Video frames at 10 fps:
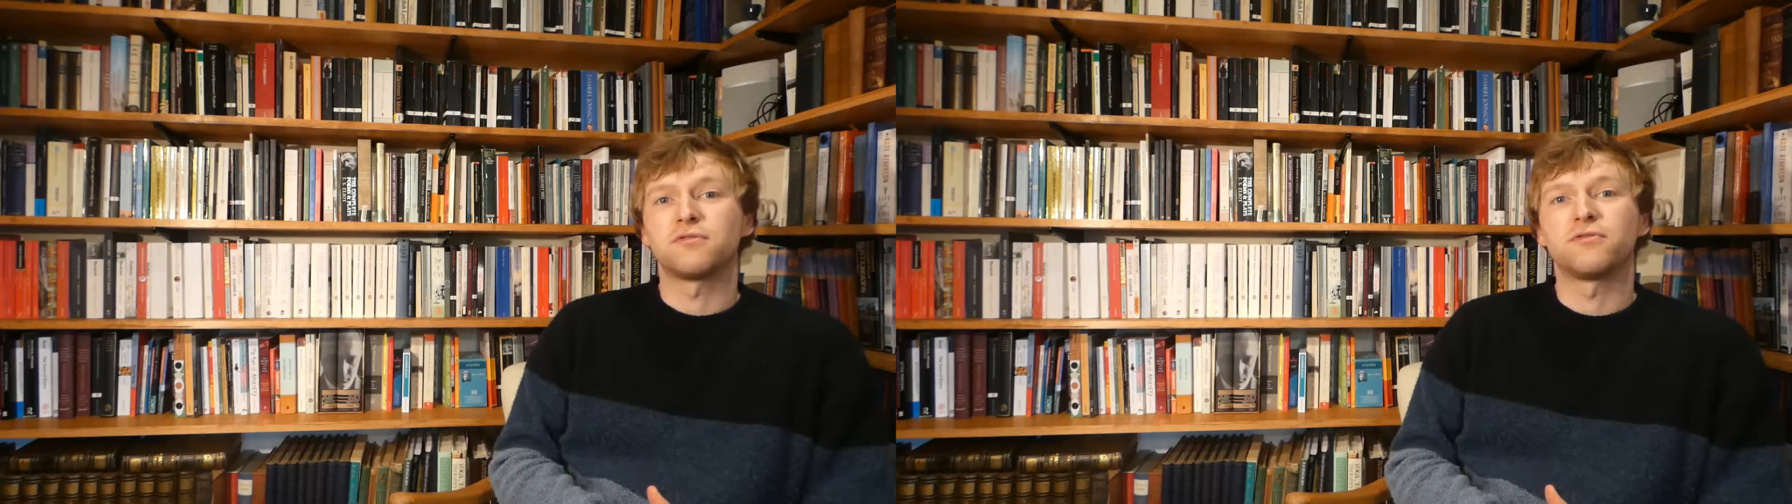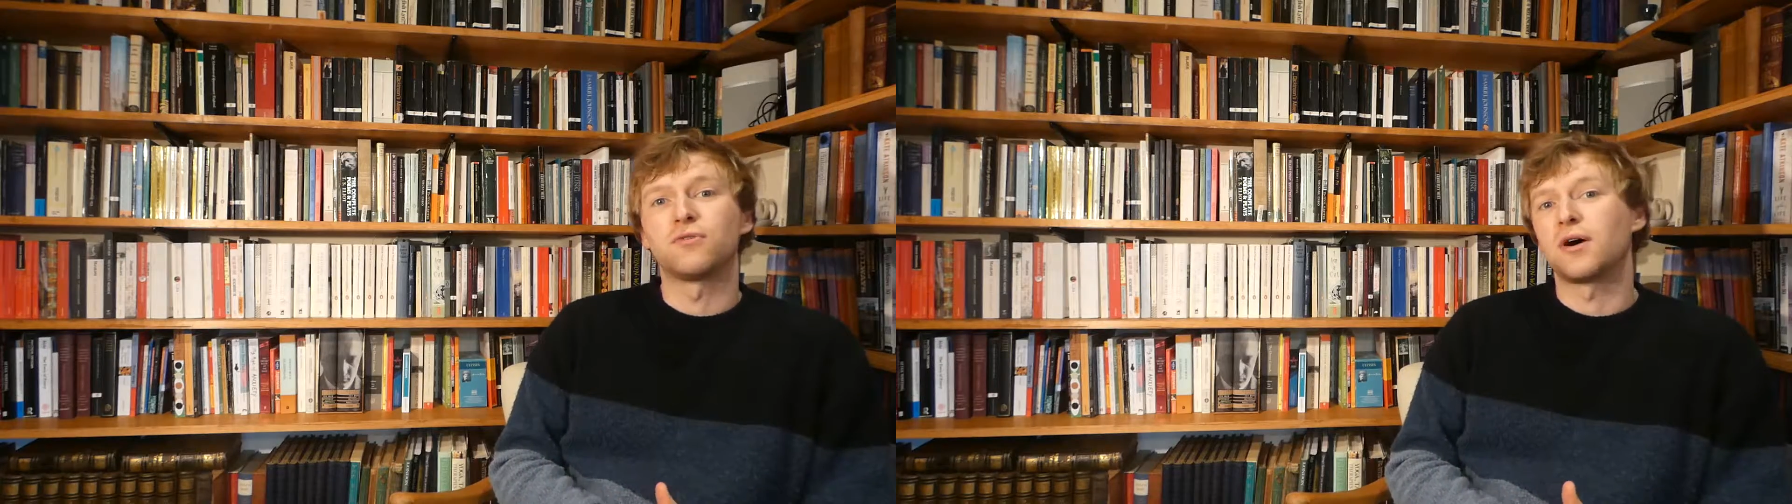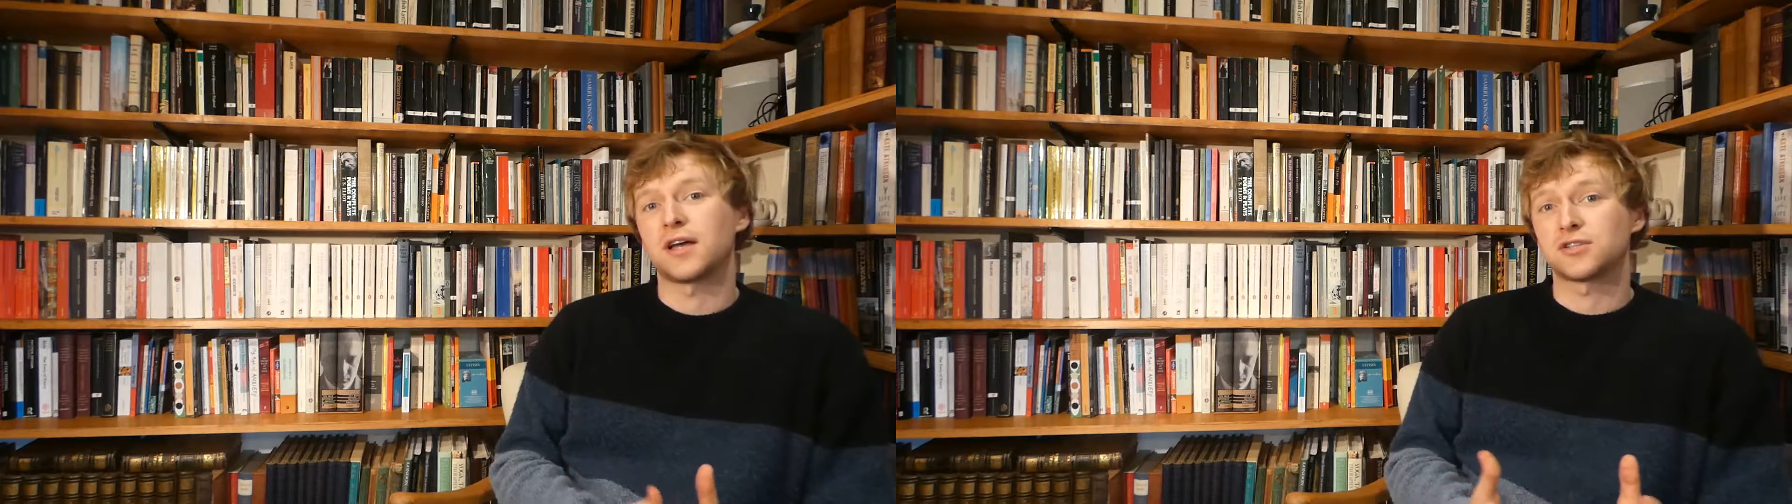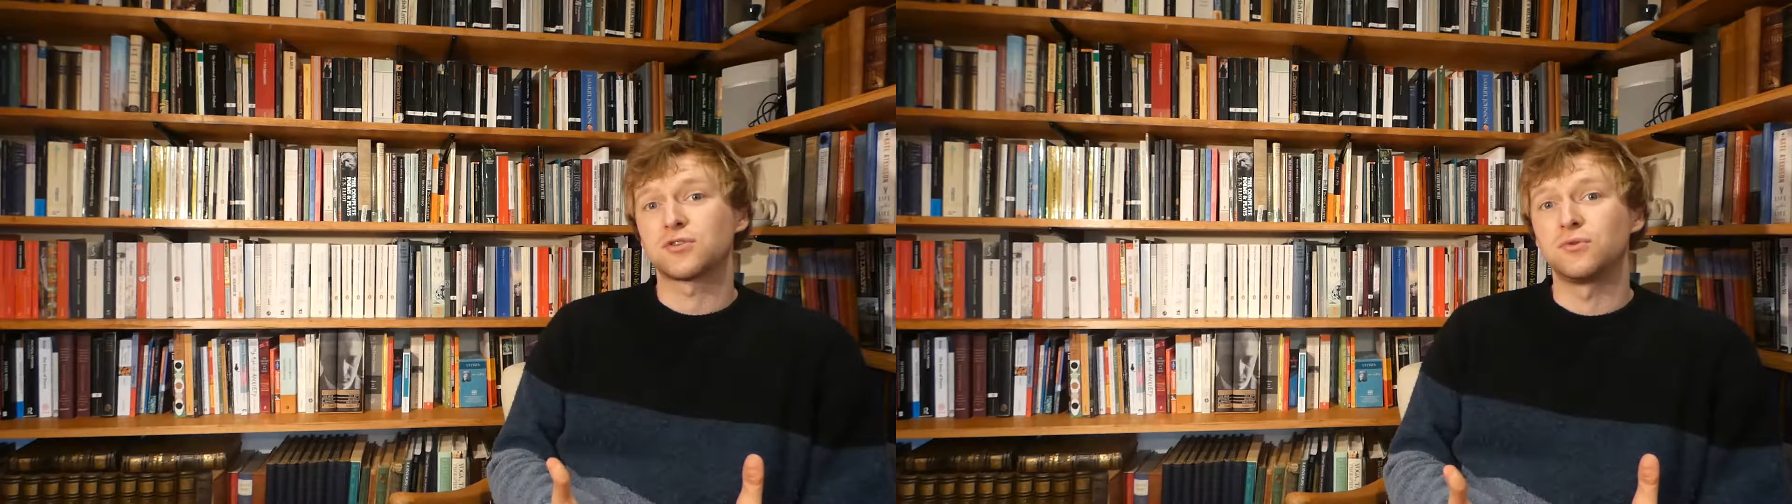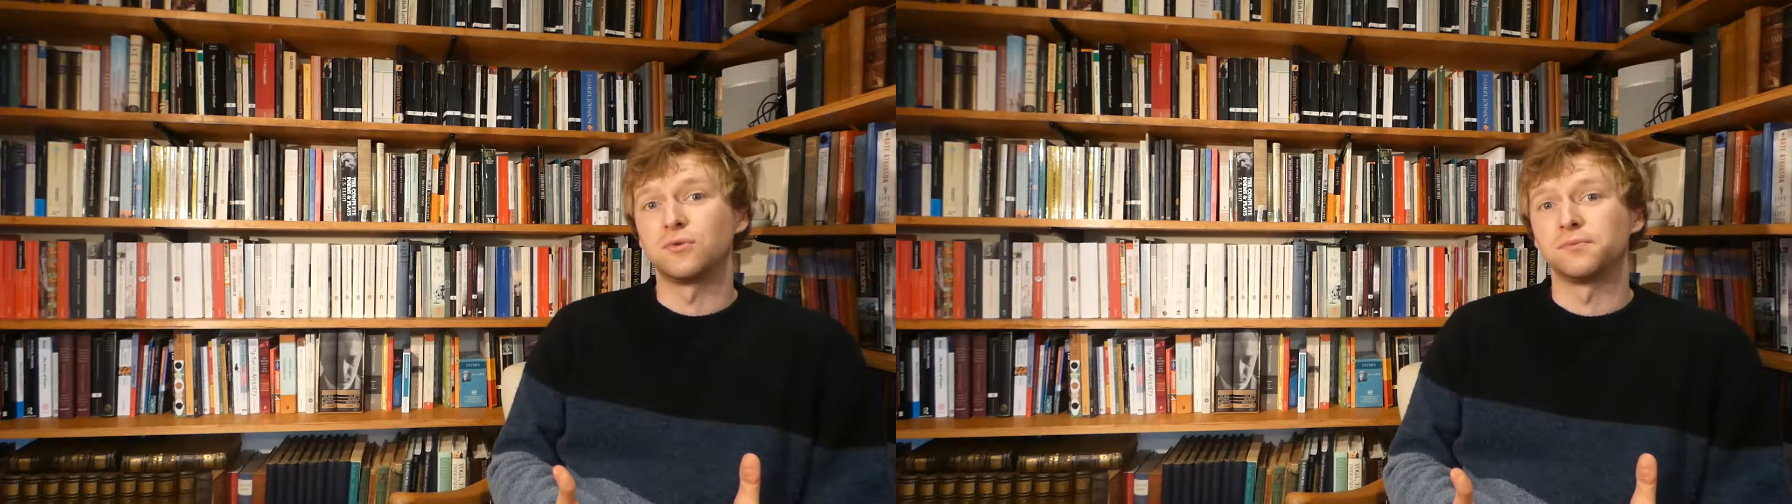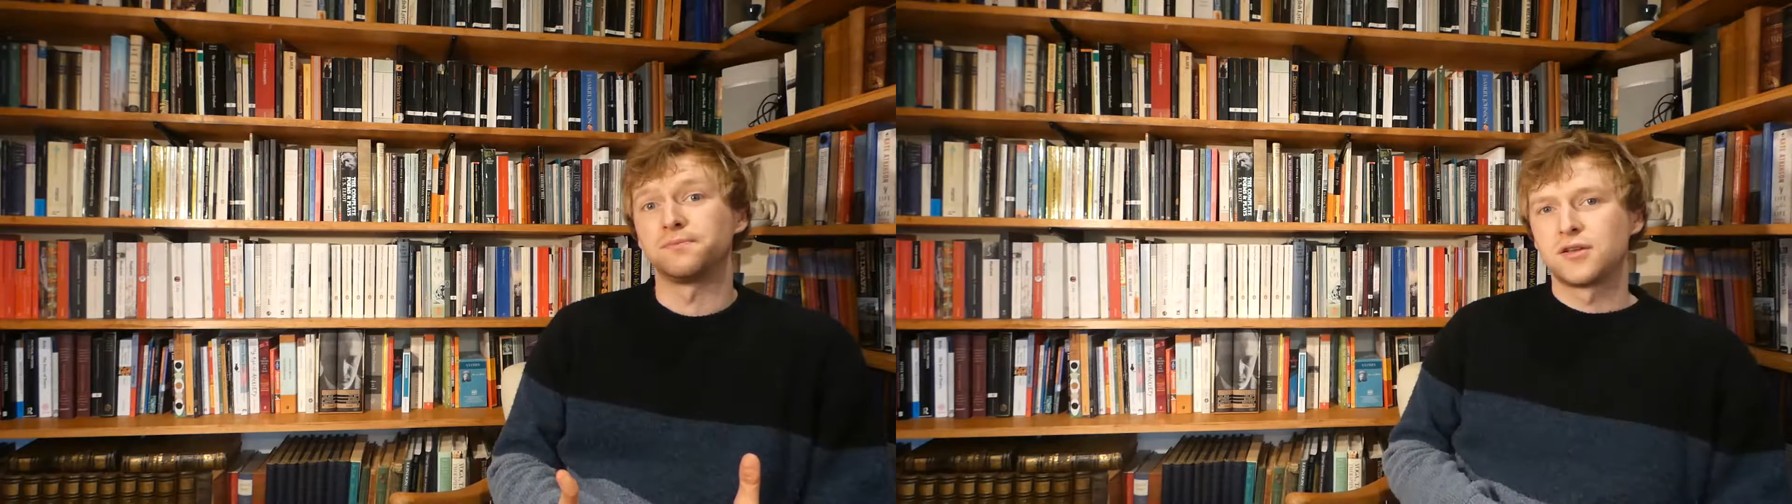before at school.